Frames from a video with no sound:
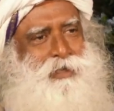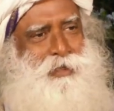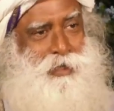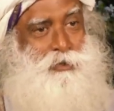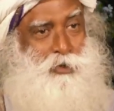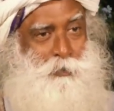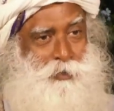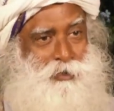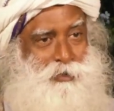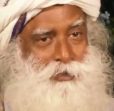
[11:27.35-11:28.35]
A
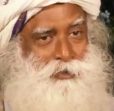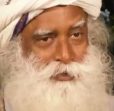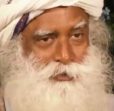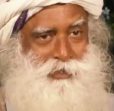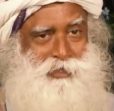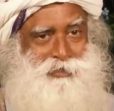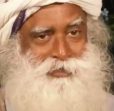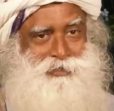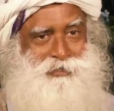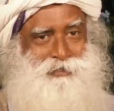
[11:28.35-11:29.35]
grasshopper, is it
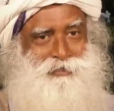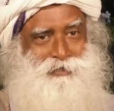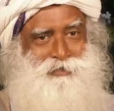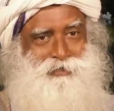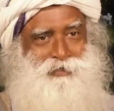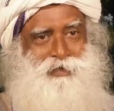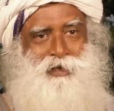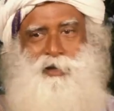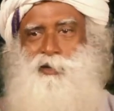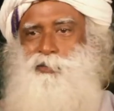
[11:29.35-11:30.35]
useless?
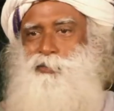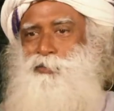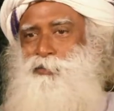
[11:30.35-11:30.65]
Hello?